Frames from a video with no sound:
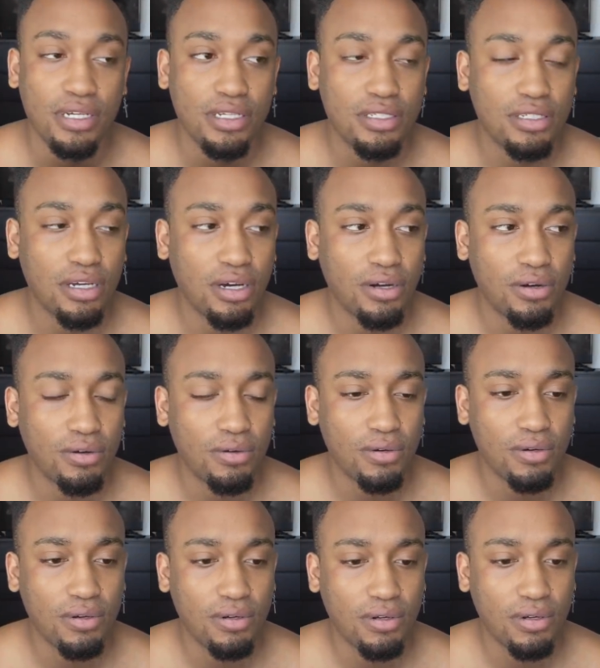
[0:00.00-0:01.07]
So
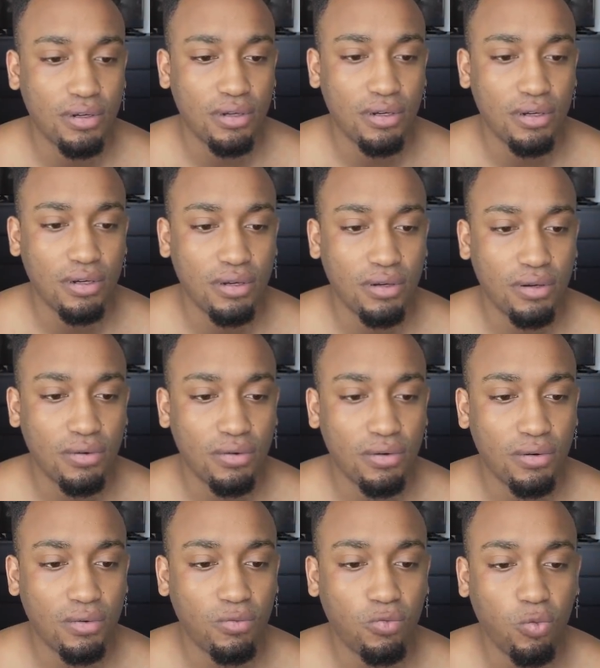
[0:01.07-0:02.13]

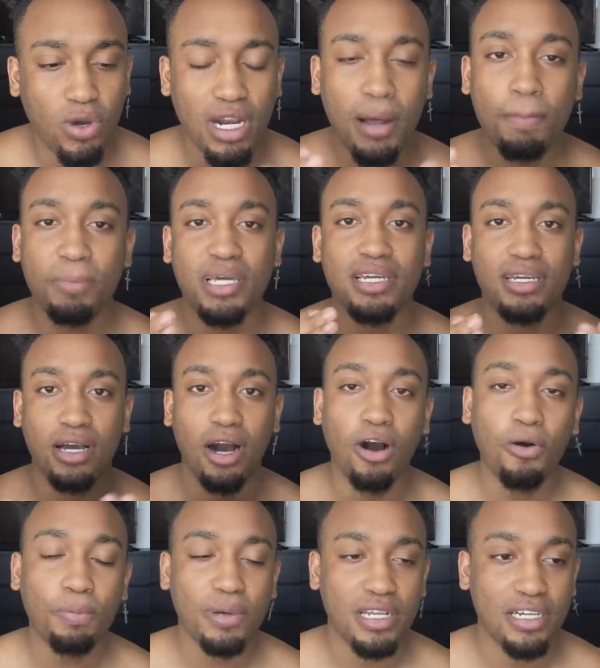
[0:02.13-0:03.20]
when I'm being
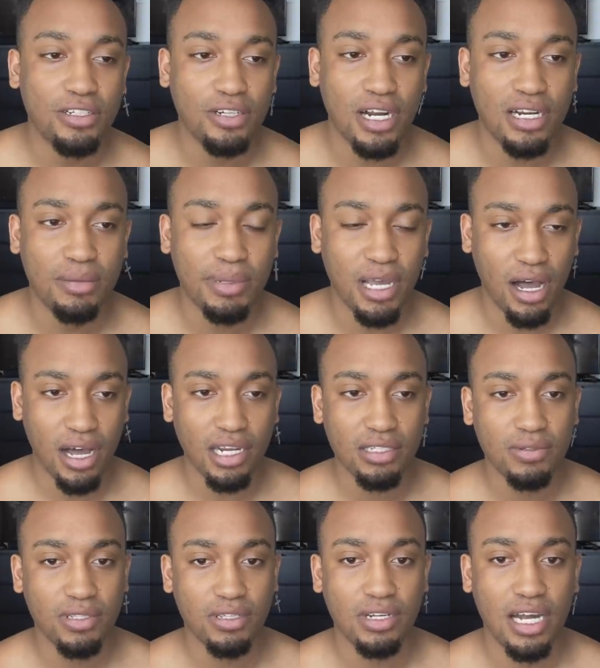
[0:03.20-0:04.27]
open and trying to be honest
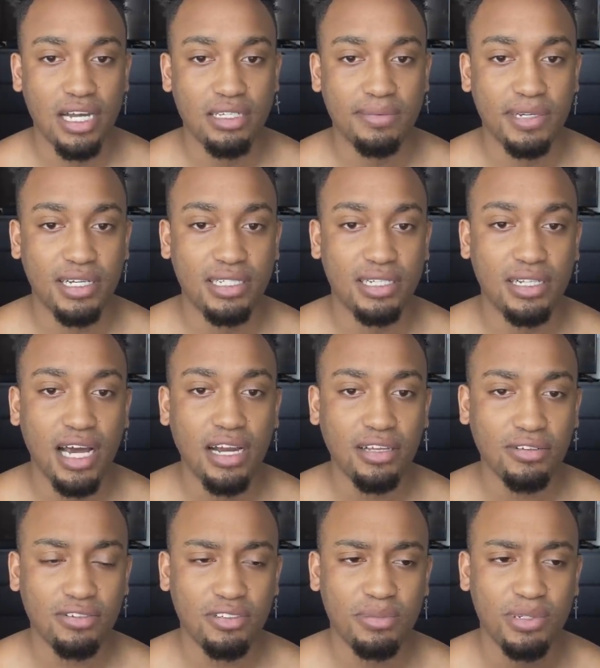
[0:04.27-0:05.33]
with you guys, because a lot of
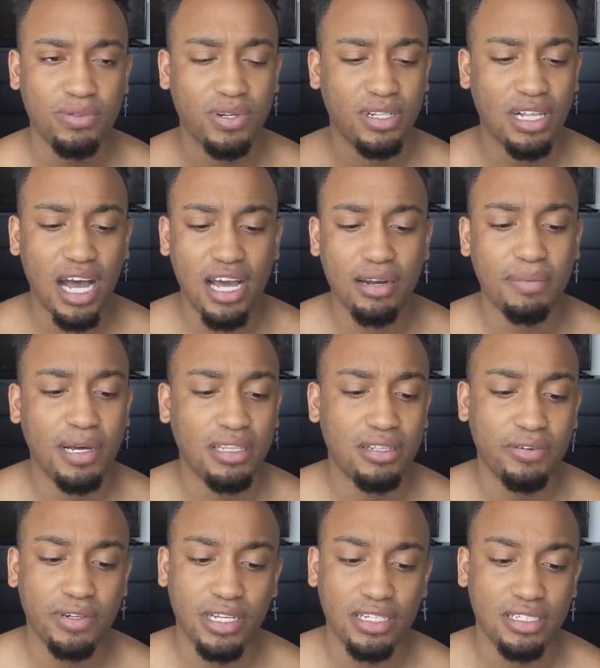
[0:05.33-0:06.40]
YouTubers would have lied about their
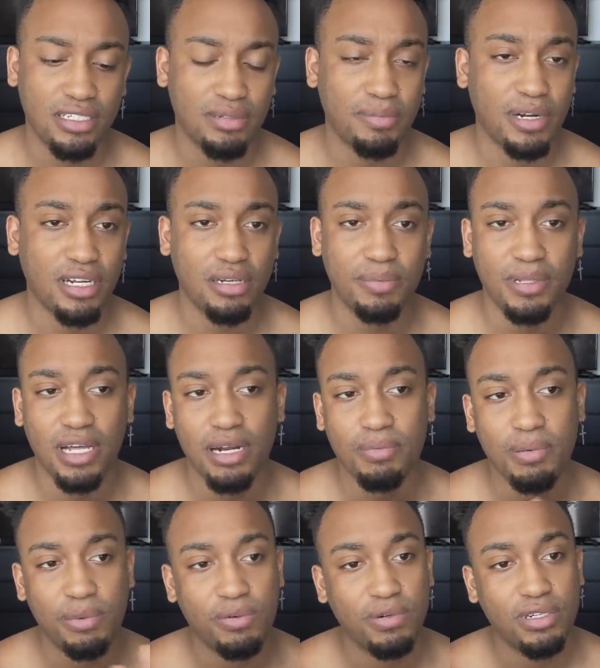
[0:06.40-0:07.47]
relationship breakup, a lot of
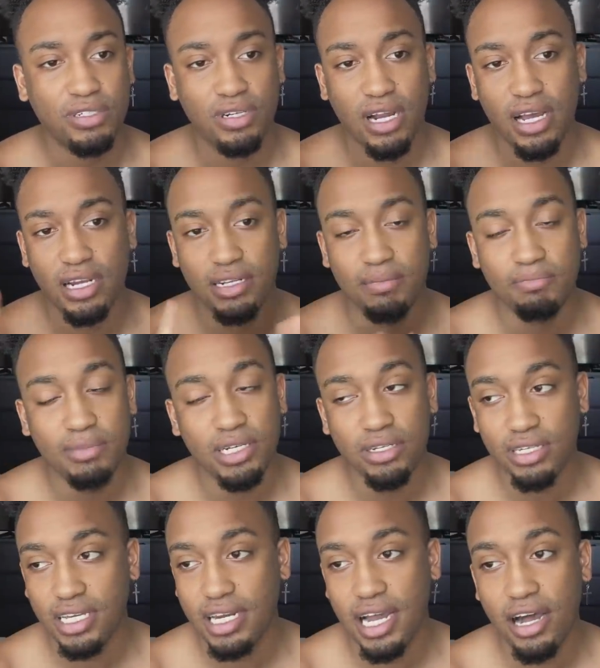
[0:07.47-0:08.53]
people would have tried to
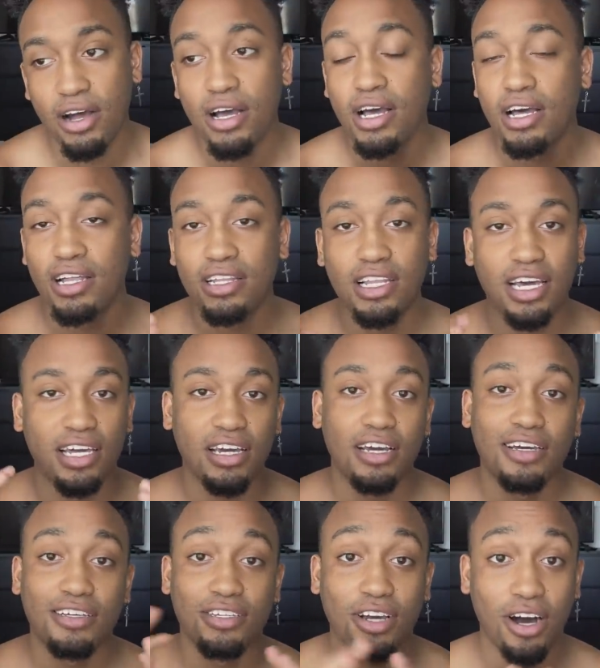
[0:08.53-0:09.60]
milk it out. Like,
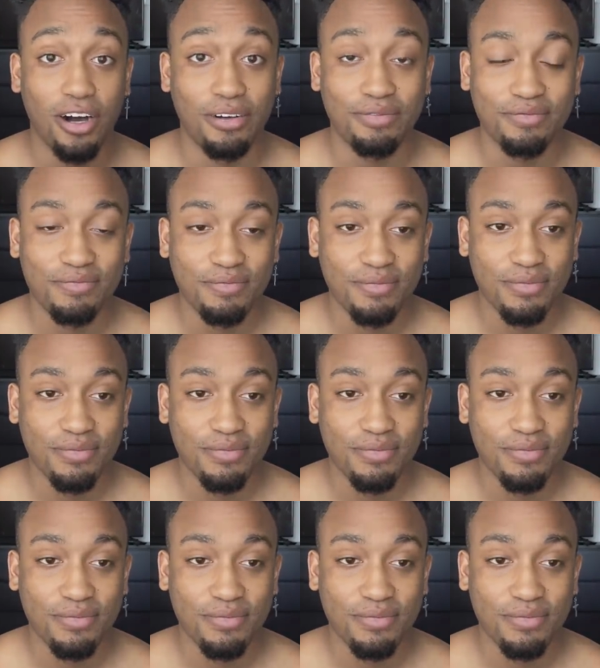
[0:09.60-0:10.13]
y'all,